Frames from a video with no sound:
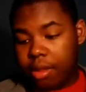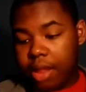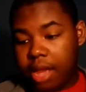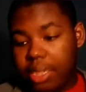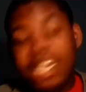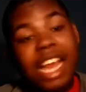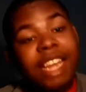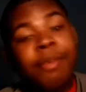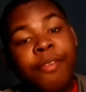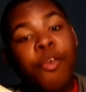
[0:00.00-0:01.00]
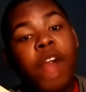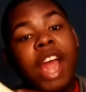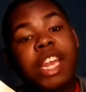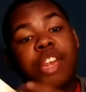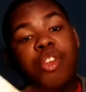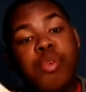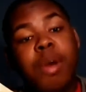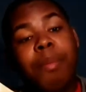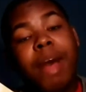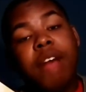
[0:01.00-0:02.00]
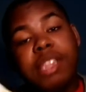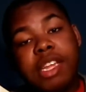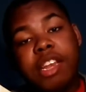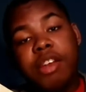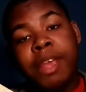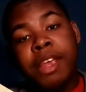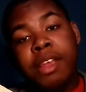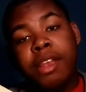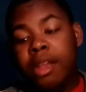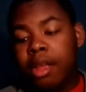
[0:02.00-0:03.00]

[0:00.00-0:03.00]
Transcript: Like, this is actually before I knew about Slenderman,